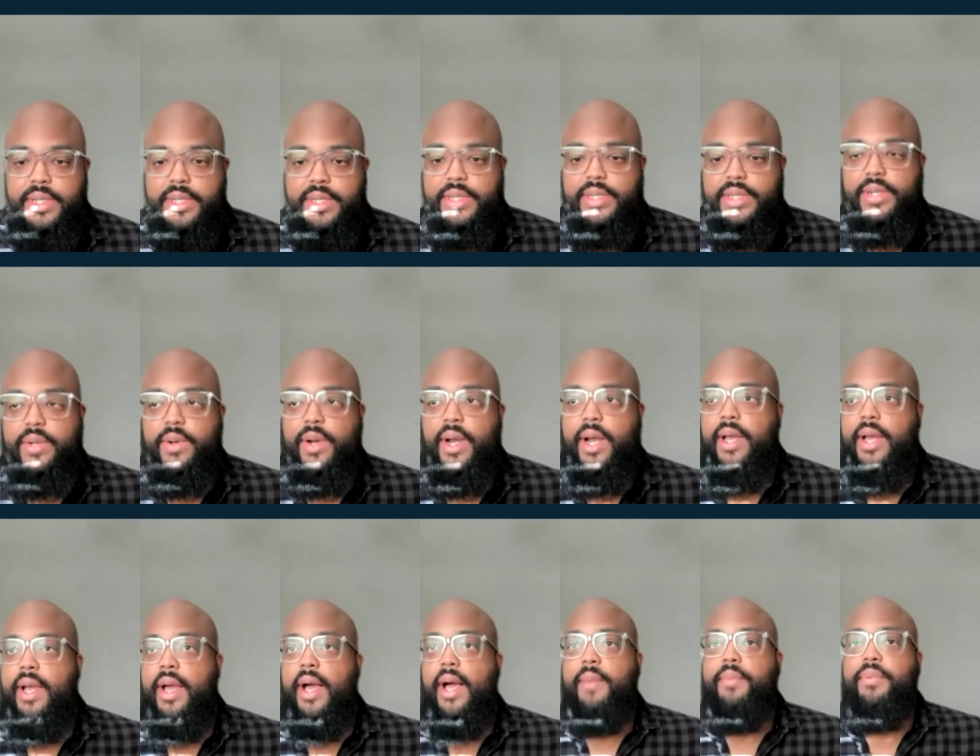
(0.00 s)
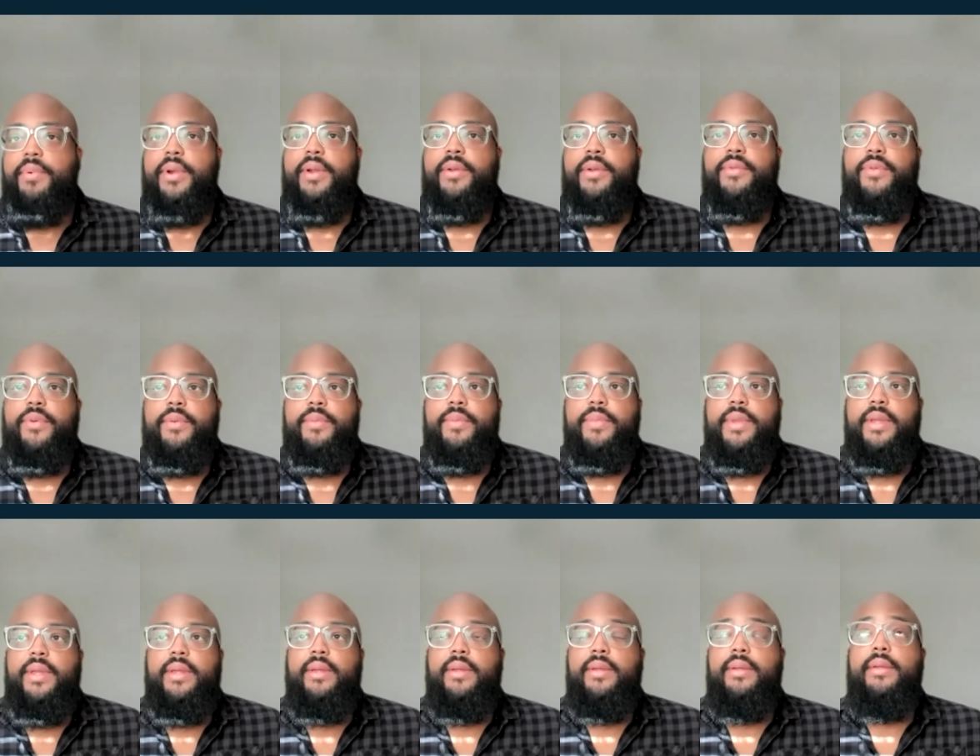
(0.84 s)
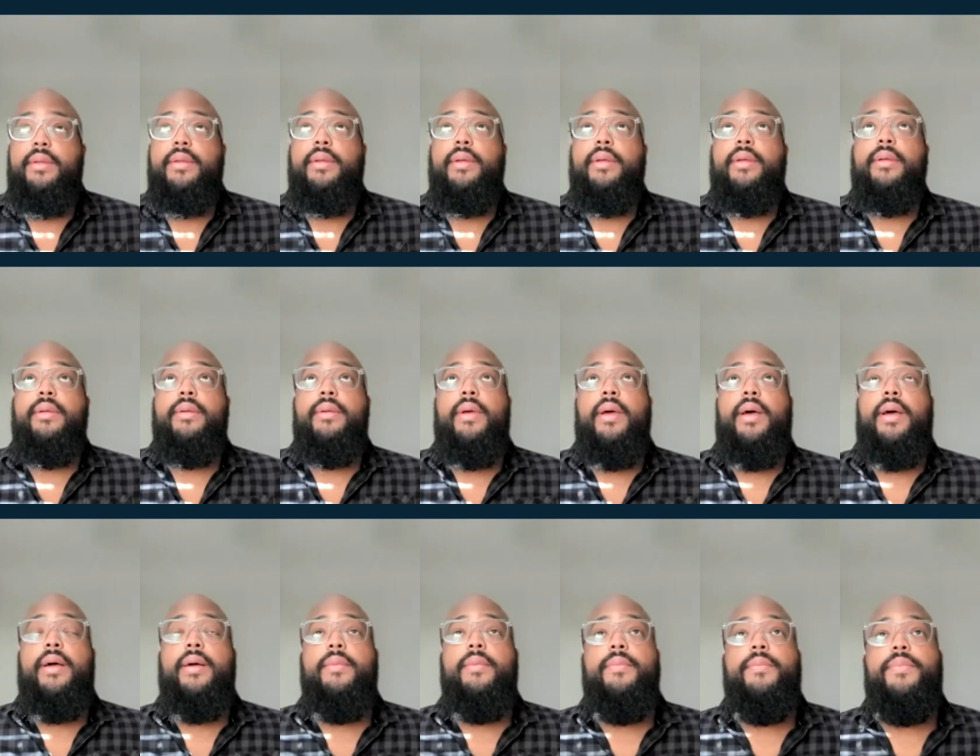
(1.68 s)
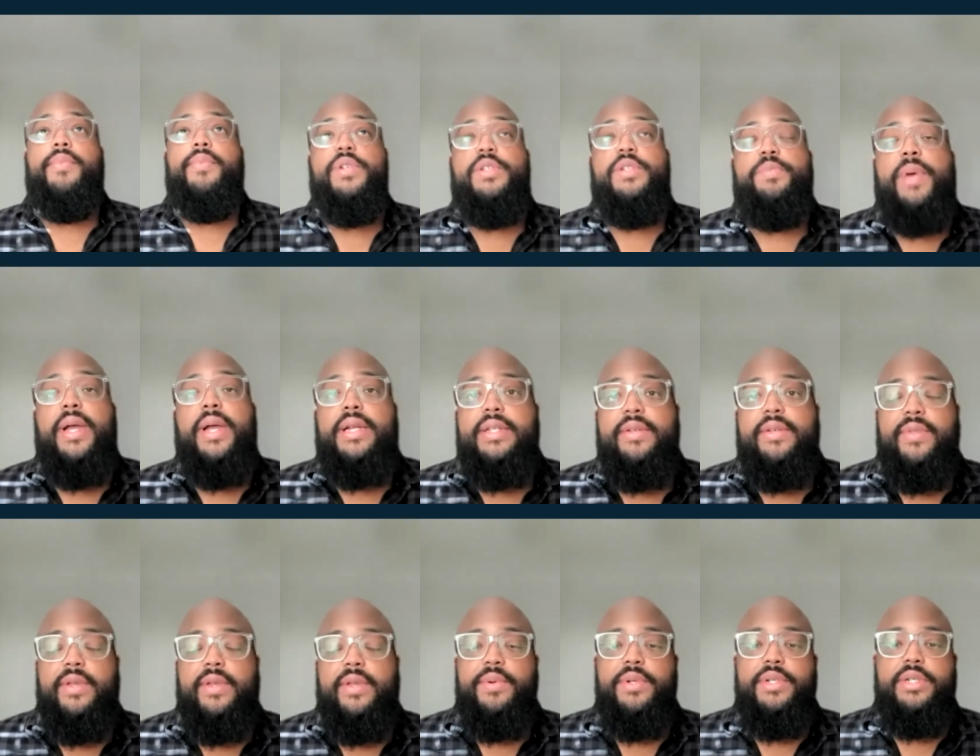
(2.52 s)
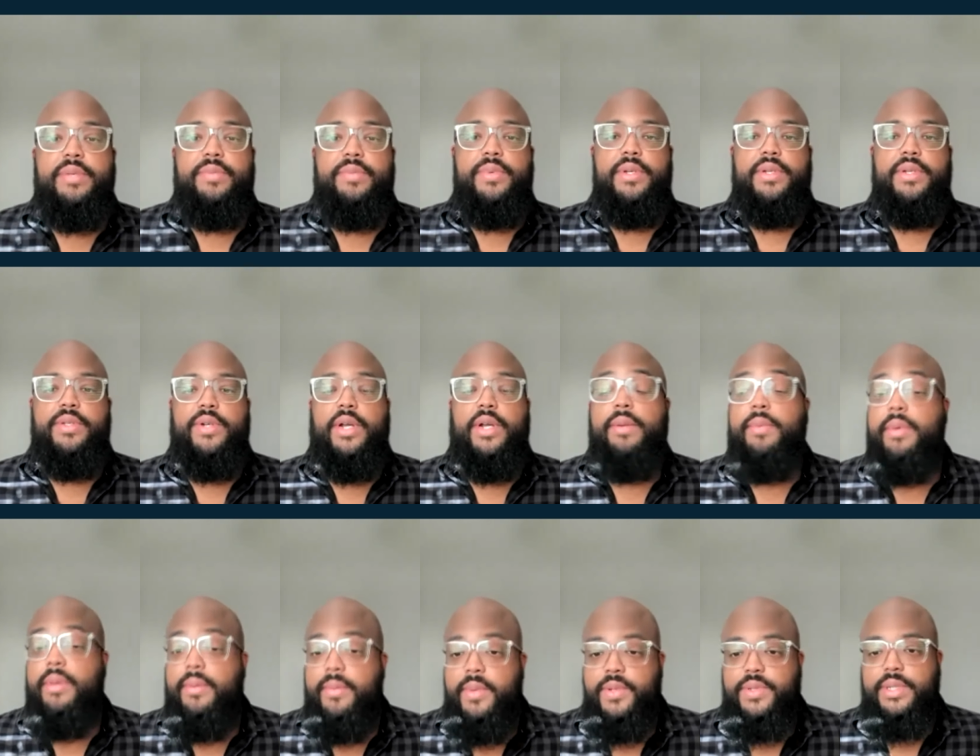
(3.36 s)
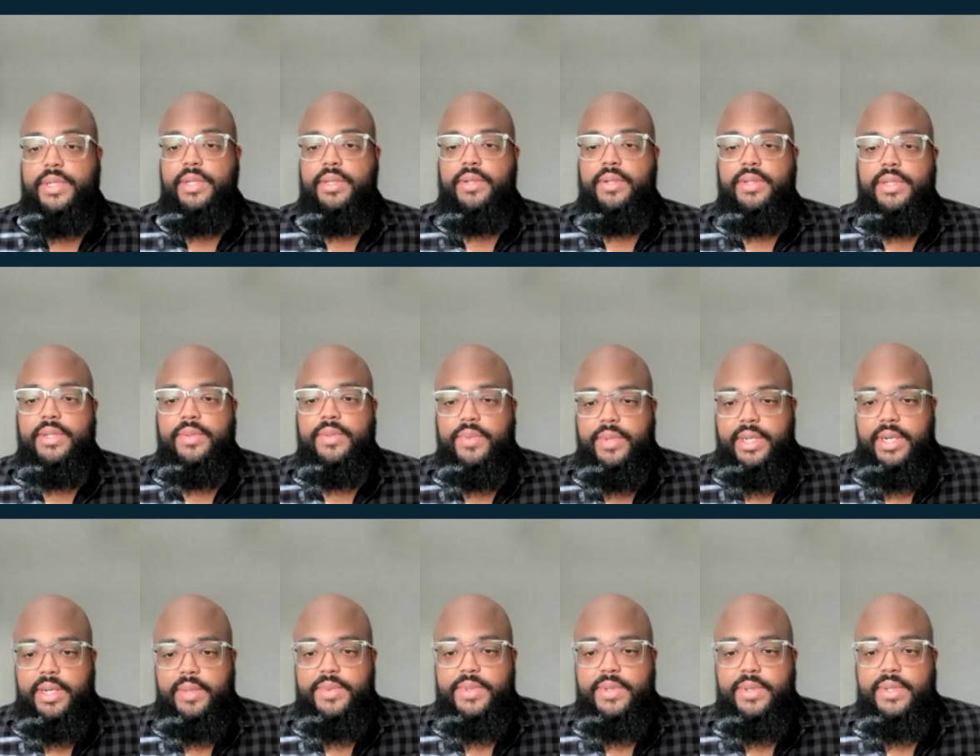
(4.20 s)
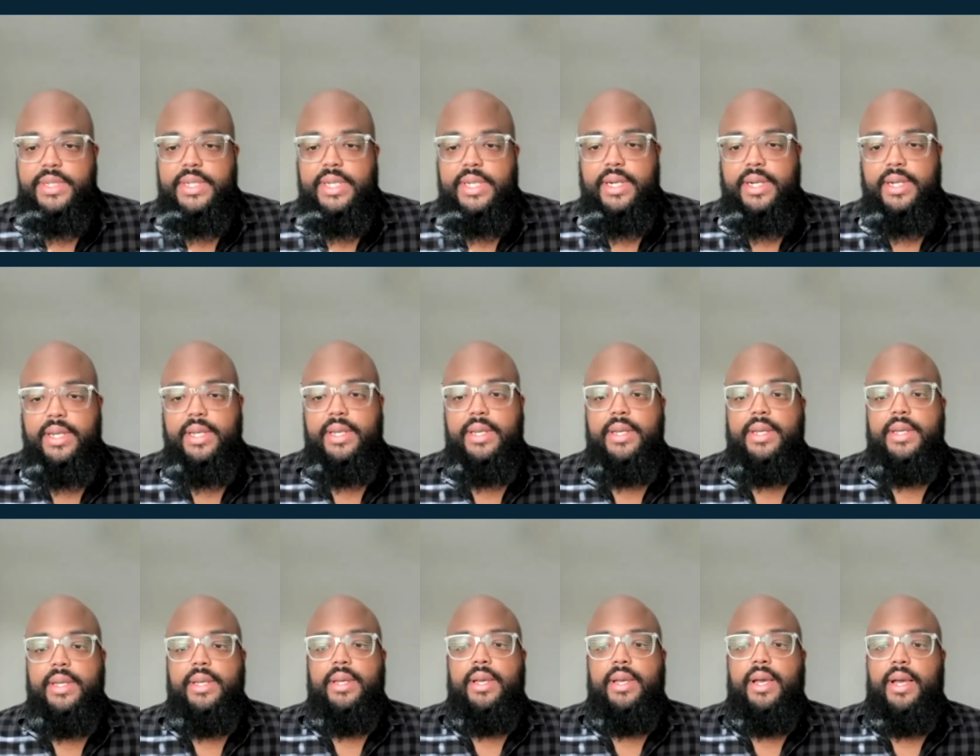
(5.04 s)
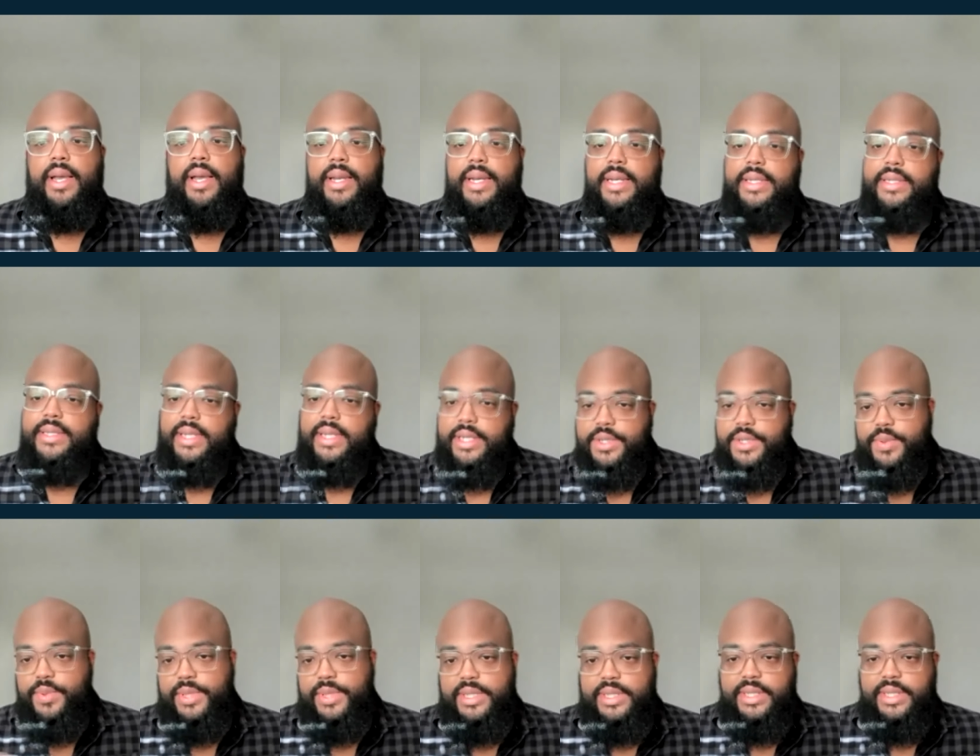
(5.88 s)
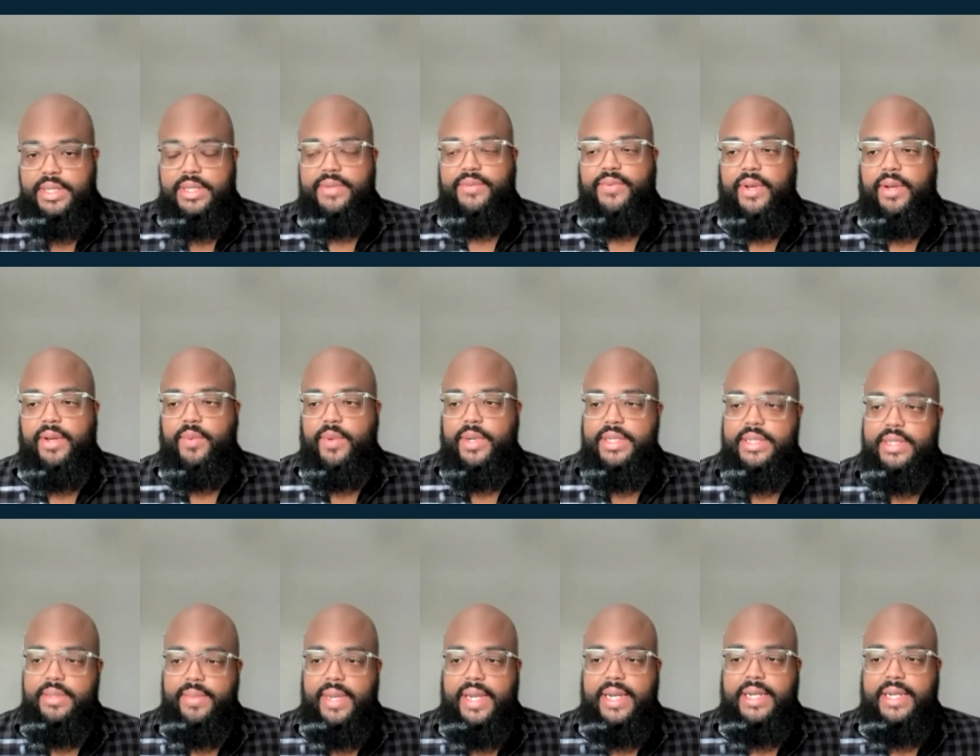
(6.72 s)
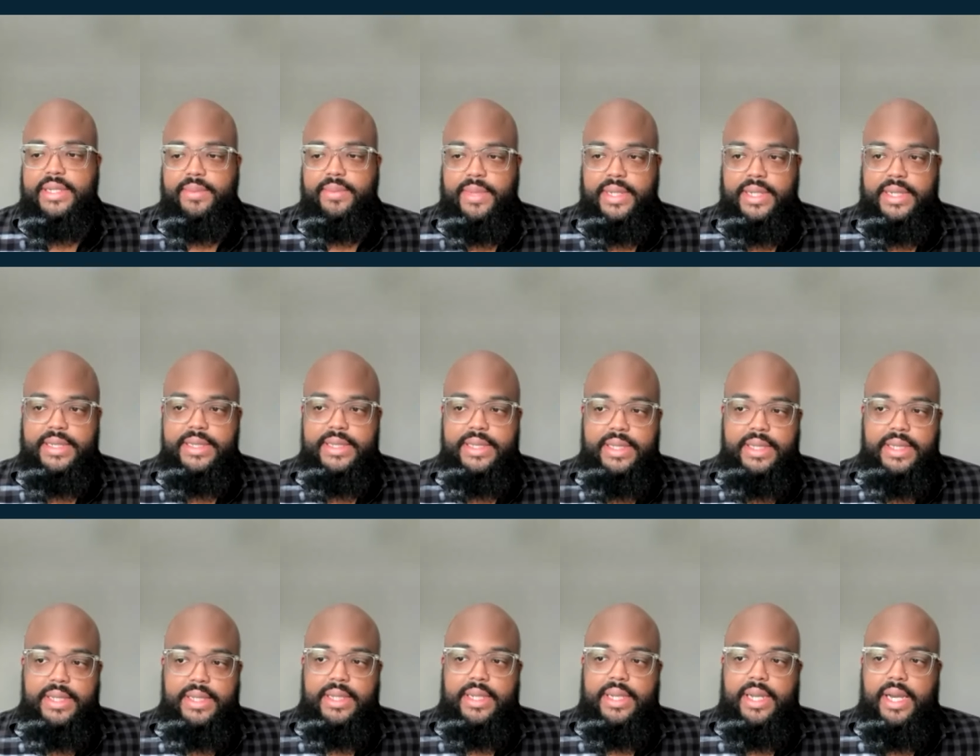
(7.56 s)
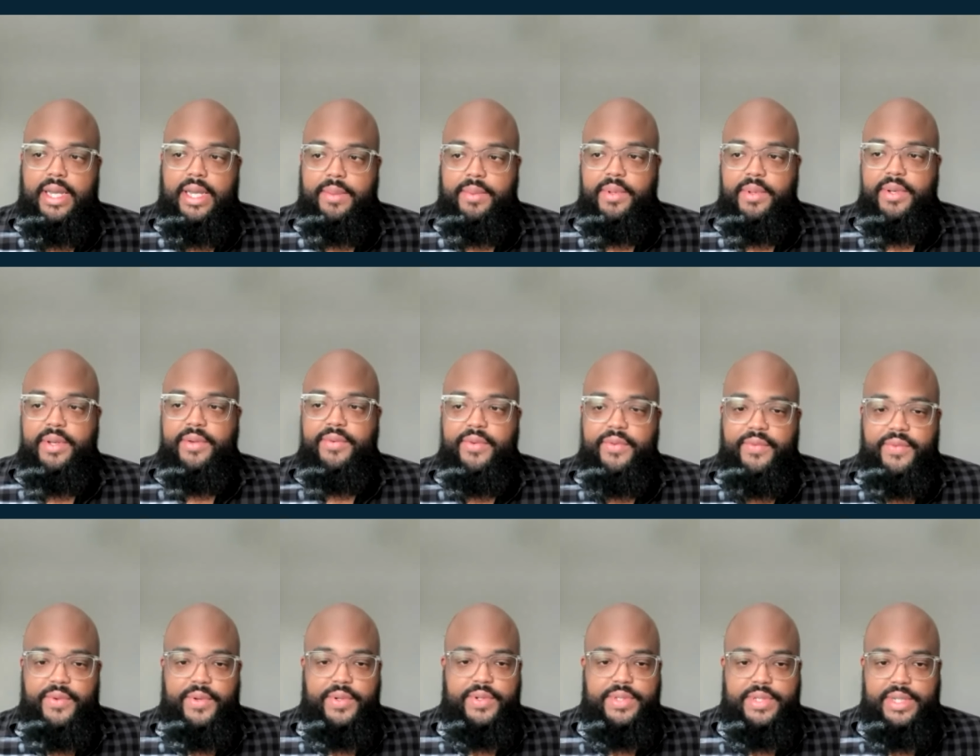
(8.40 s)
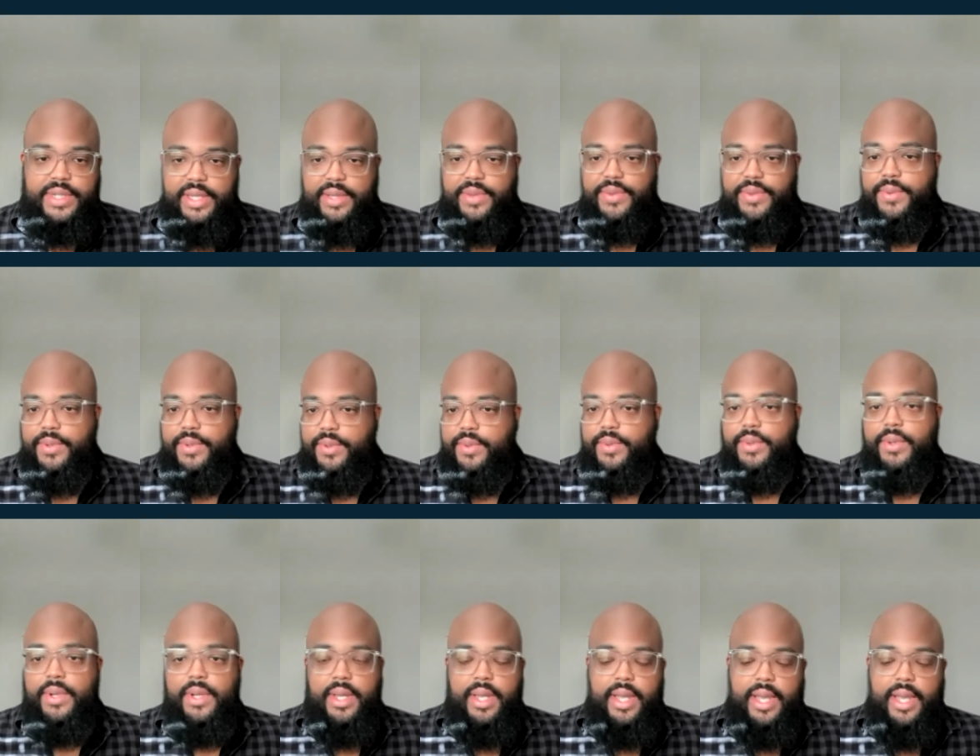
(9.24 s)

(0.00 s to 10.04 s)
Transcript: And so I operate from the perspective that we should try to be the most inclusive when it comes to our tech. And as such, we just need to find ways to maximize the ability for folks to get through.